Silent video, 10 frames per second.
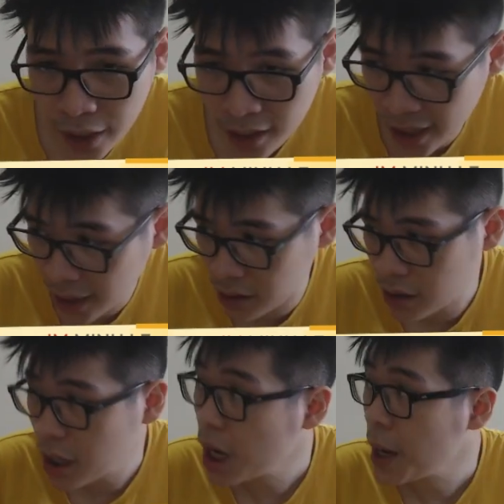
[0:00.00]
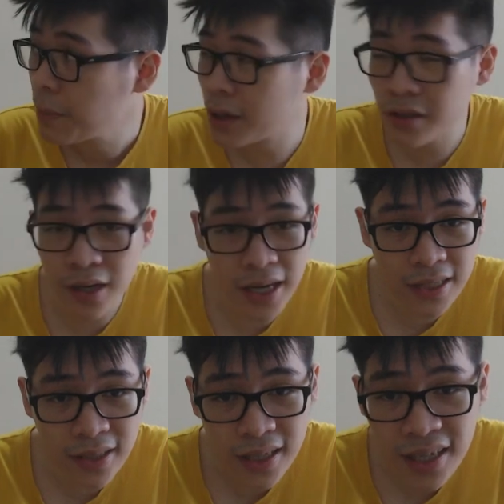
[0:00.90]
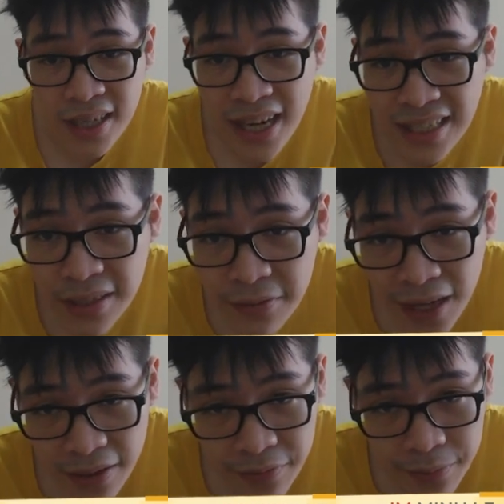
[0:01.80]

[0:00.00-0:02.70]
again. But the idea is like 95.